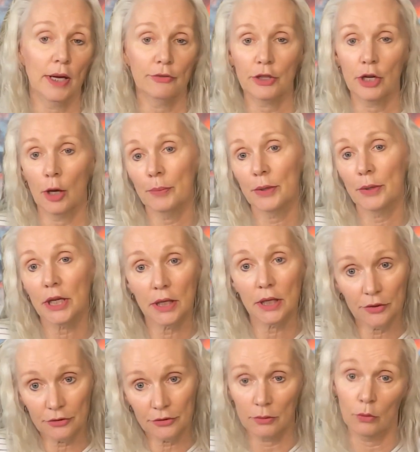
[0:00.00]
If
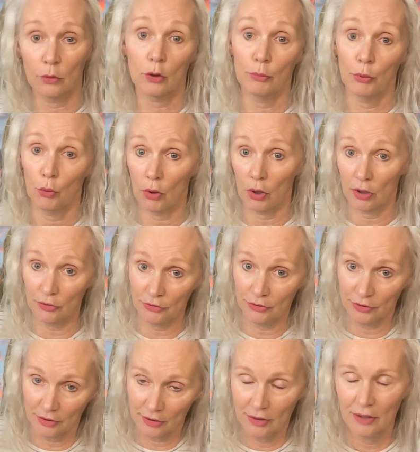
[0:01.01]
companies or
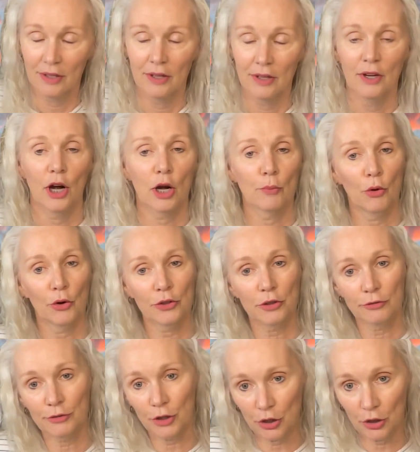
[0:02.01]
boards are more
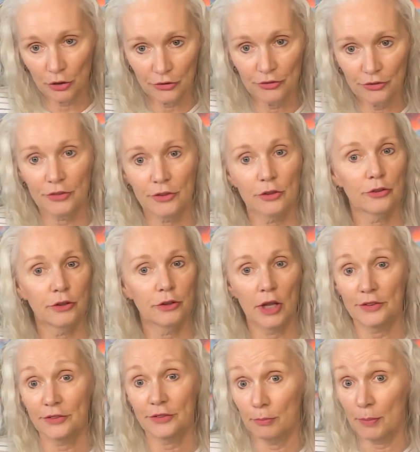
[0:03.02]
diverse, there's
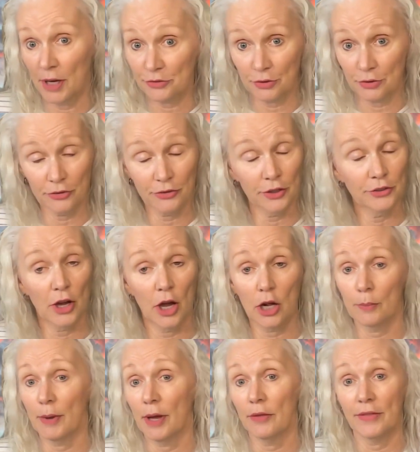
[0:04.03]
lots of metrics that
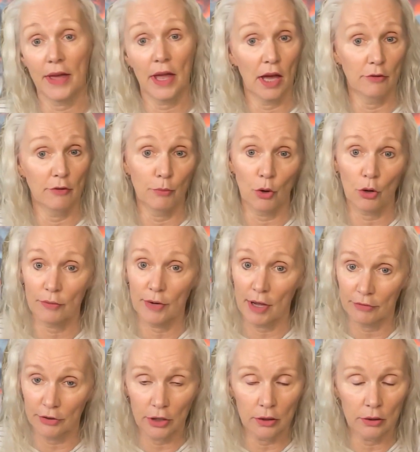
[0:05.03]
talk about they have more
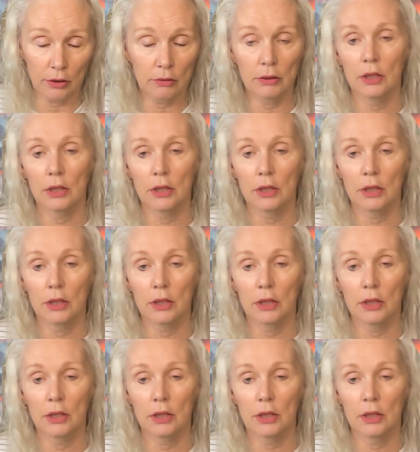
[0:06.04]
revenue,